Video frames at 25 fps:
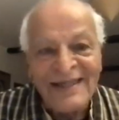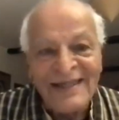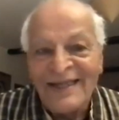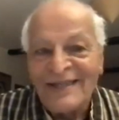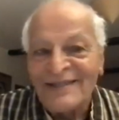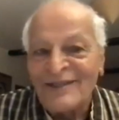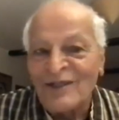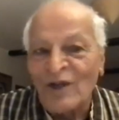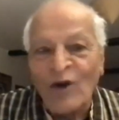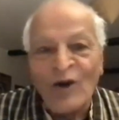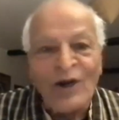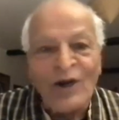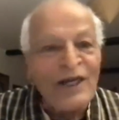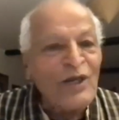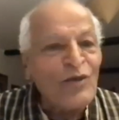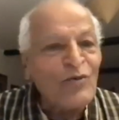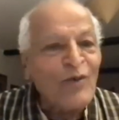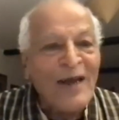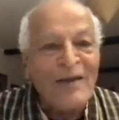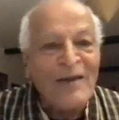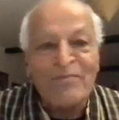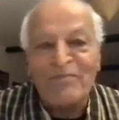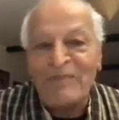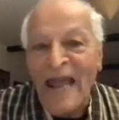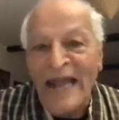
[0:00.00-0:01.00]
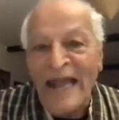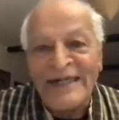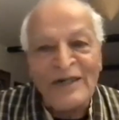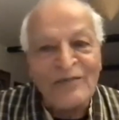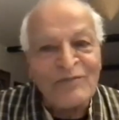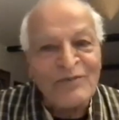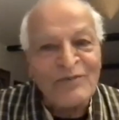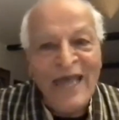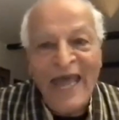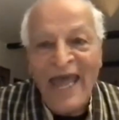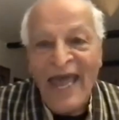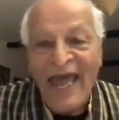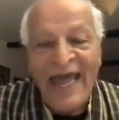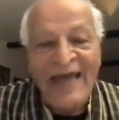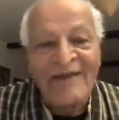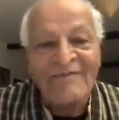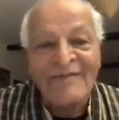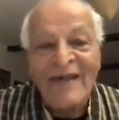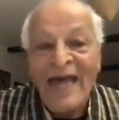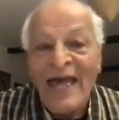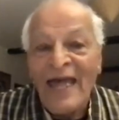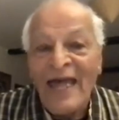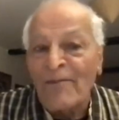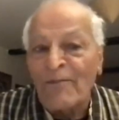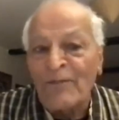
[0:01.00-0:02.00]
the only one planet we have.
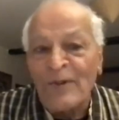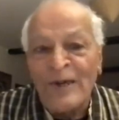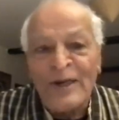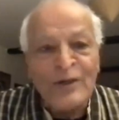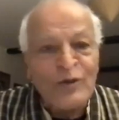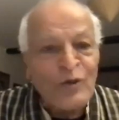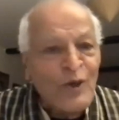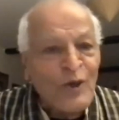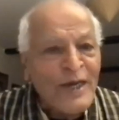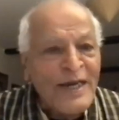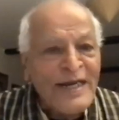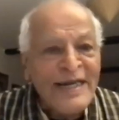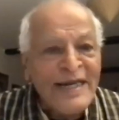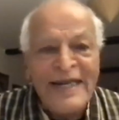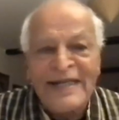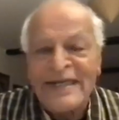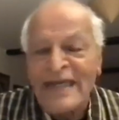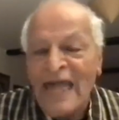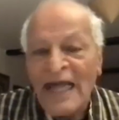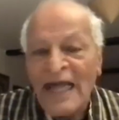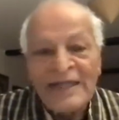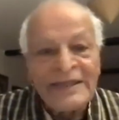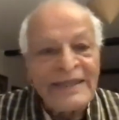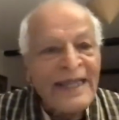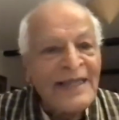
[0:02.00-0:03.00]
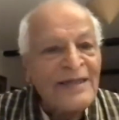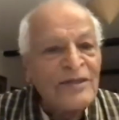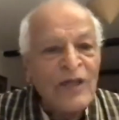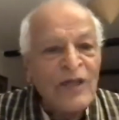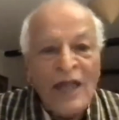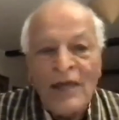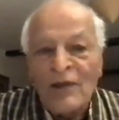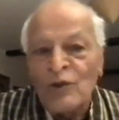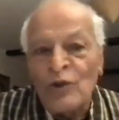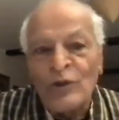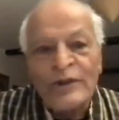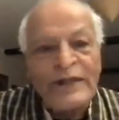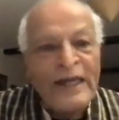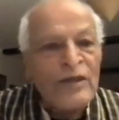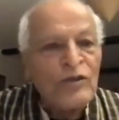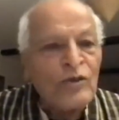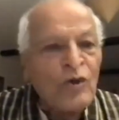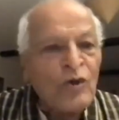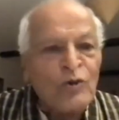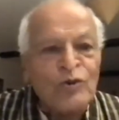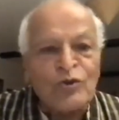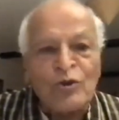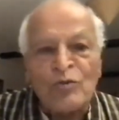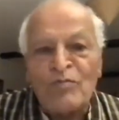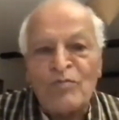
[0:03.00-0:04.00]
If we ruin it, you can
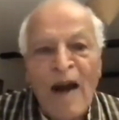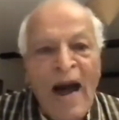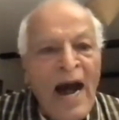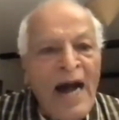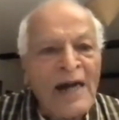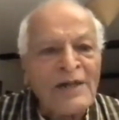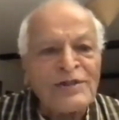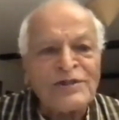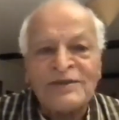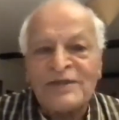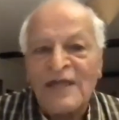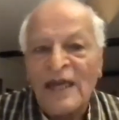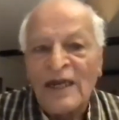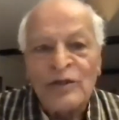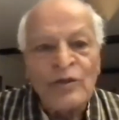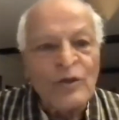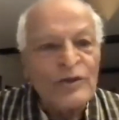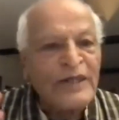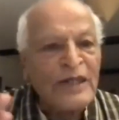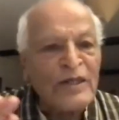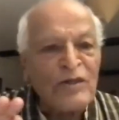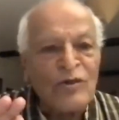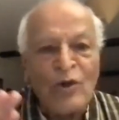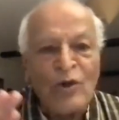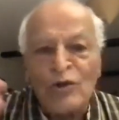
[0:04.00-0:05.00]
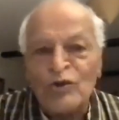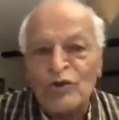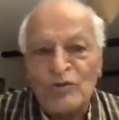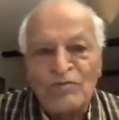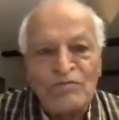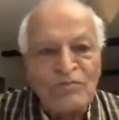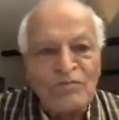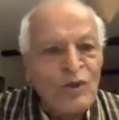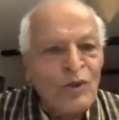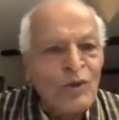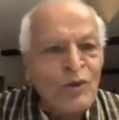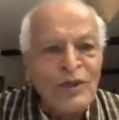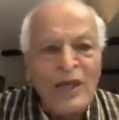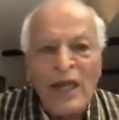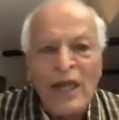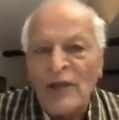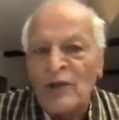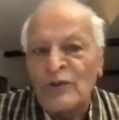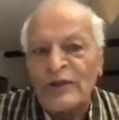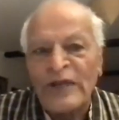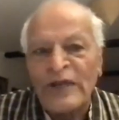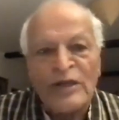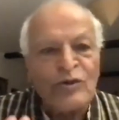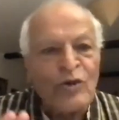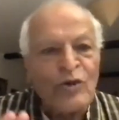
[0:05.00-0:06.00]
go to Mars, you can go to Moon, you
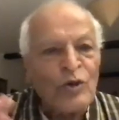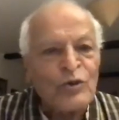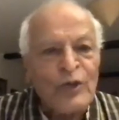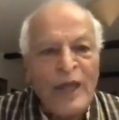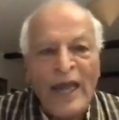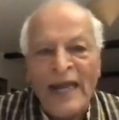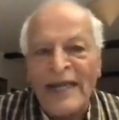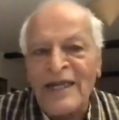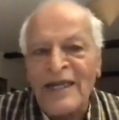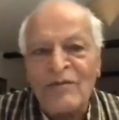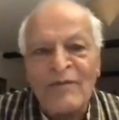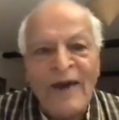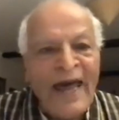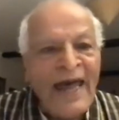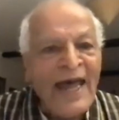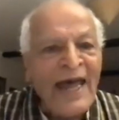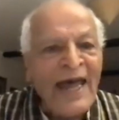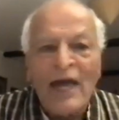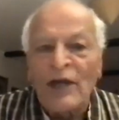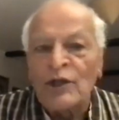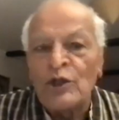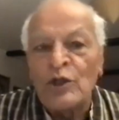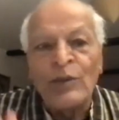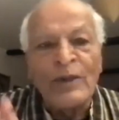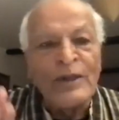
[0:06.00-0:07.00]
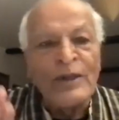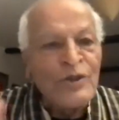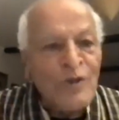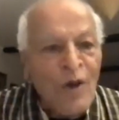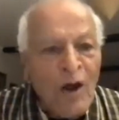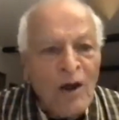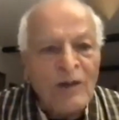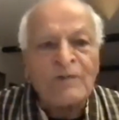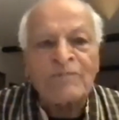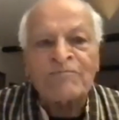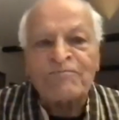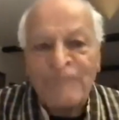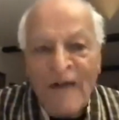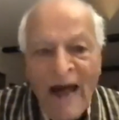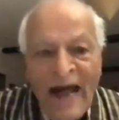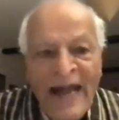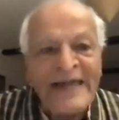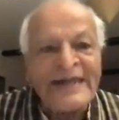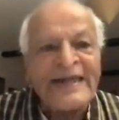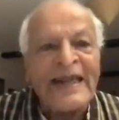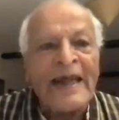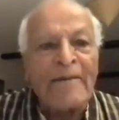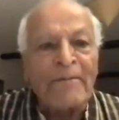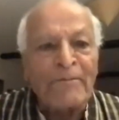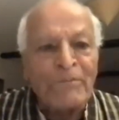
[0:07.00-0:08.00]
can go to anywhere. You will not
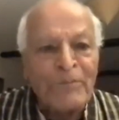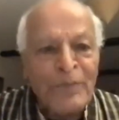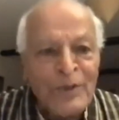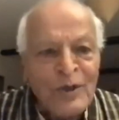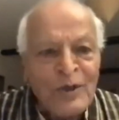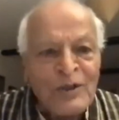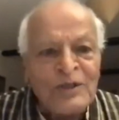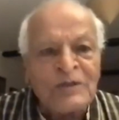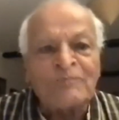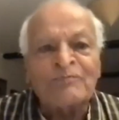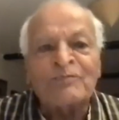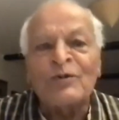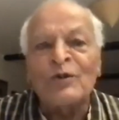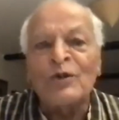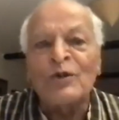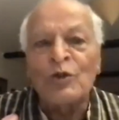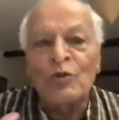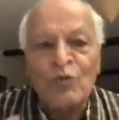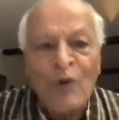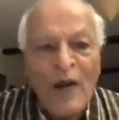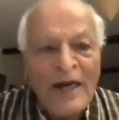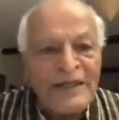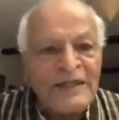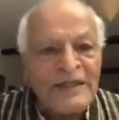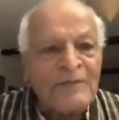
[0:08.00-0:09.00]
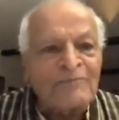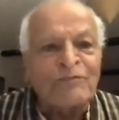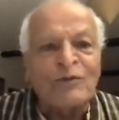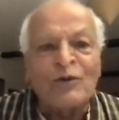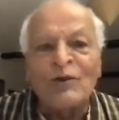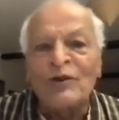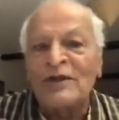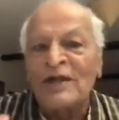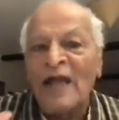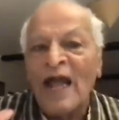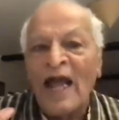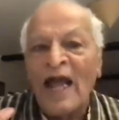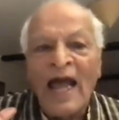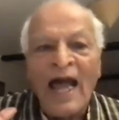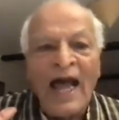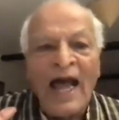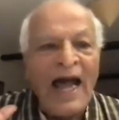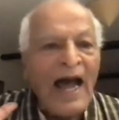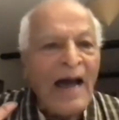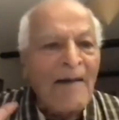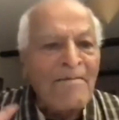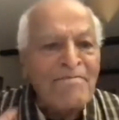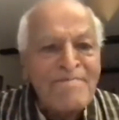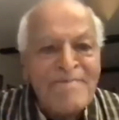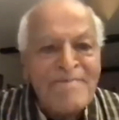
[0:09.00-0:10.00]
find a beautiful, wonderful,
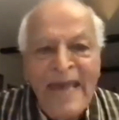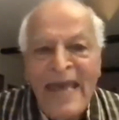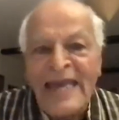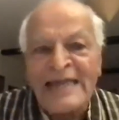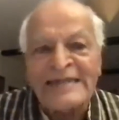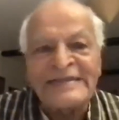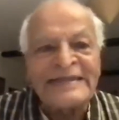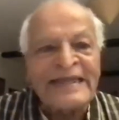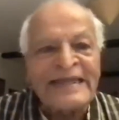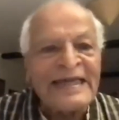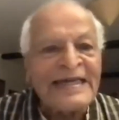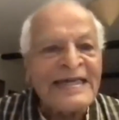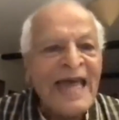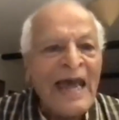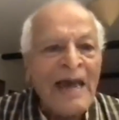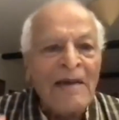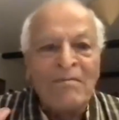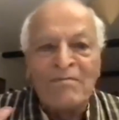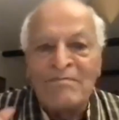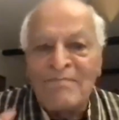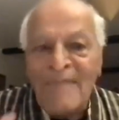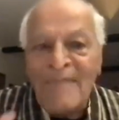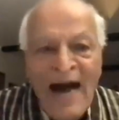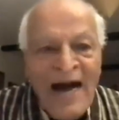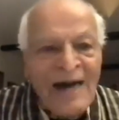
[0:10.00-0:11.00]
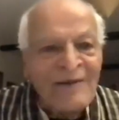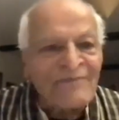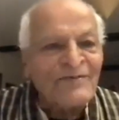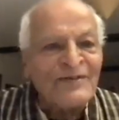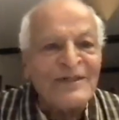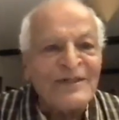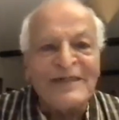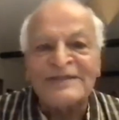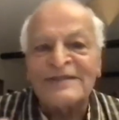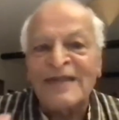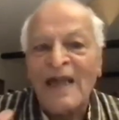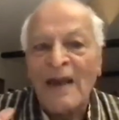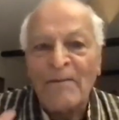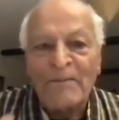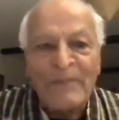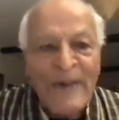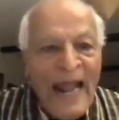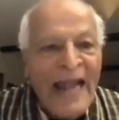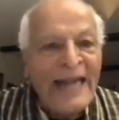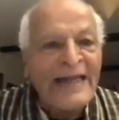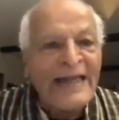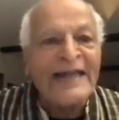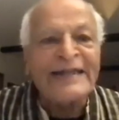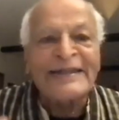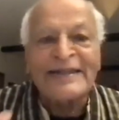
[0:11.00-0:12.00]
amazing, marvelous
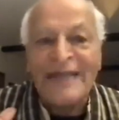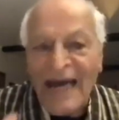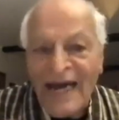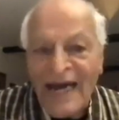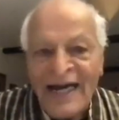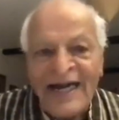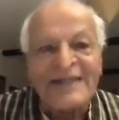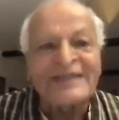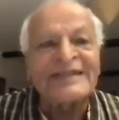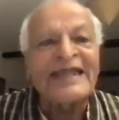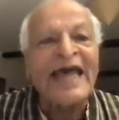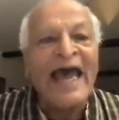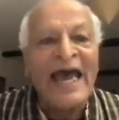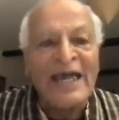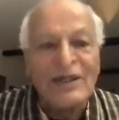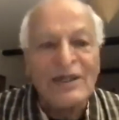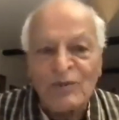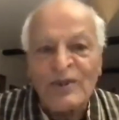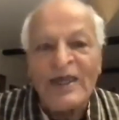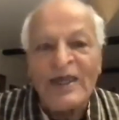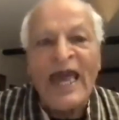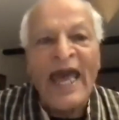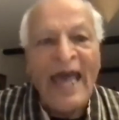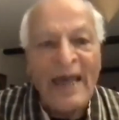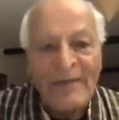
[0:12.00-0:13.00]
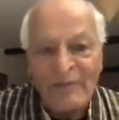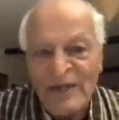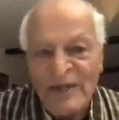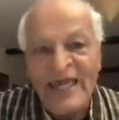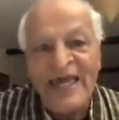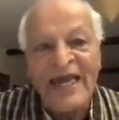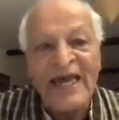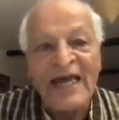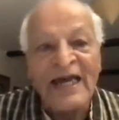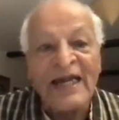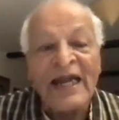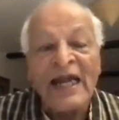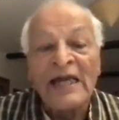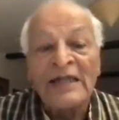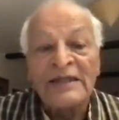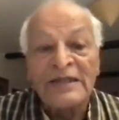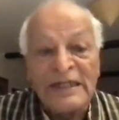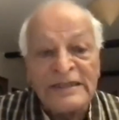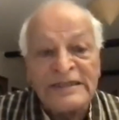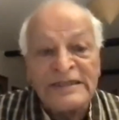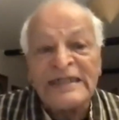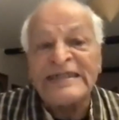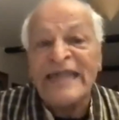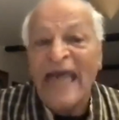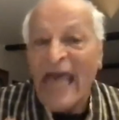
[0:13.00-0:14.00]
planet Earth as we have here.
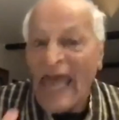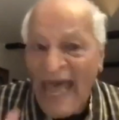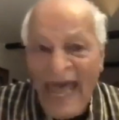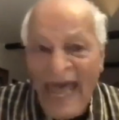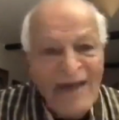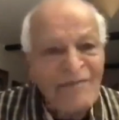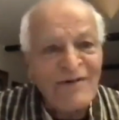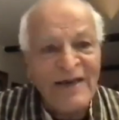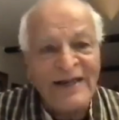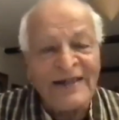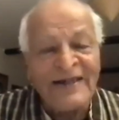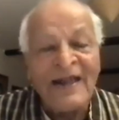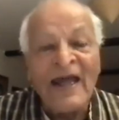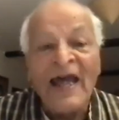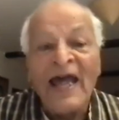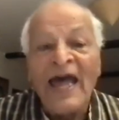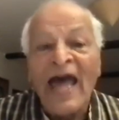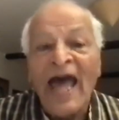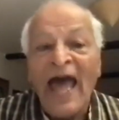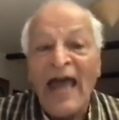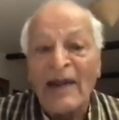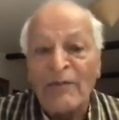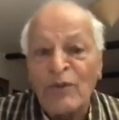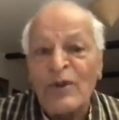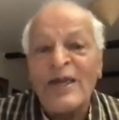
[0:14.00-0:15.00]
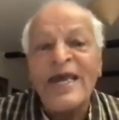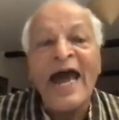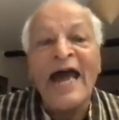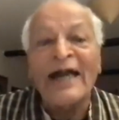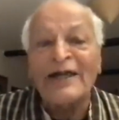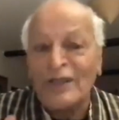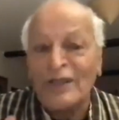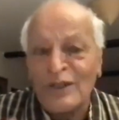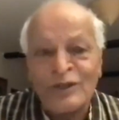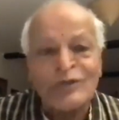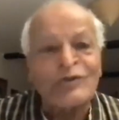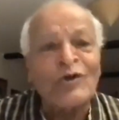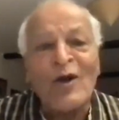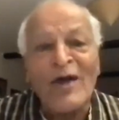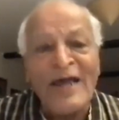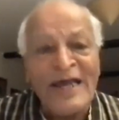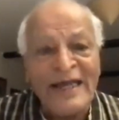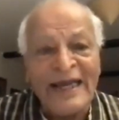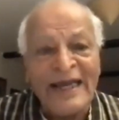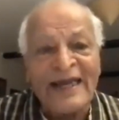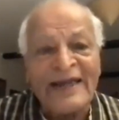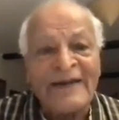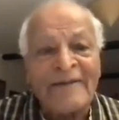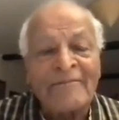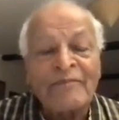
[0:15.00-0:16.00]
This is heaven, and we are destroying
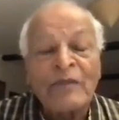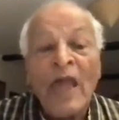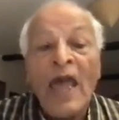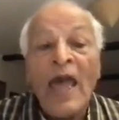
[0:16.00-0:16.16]
it.